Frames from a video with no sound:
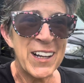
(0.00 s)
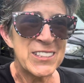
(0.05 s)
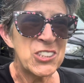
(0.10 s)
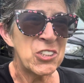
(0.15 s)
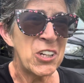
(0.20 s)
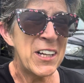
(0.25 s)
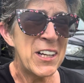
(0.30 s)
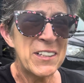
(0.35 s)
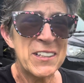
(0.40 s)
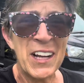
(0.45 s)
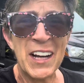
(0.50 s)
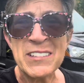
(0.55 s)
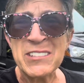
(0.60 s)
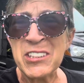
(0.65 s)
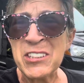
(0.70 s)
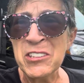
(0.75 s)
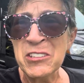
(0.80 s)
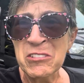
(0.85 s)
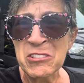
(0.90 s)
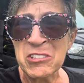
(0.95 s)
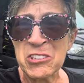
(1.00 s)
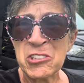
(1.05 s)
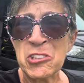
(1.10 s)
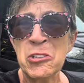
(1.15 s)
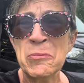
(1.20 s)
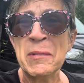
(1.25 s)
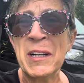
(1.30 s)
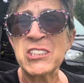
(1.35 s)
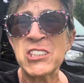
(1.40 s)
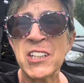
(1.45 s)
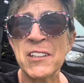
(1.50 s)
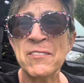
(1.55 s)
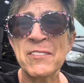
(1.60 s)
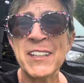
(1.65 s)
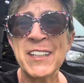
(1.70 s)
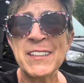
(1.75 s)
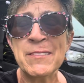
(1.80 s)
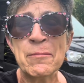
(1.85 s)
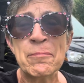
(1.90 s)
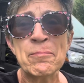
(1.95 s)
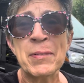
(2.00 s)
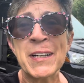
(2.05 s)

I try not to use too much of it,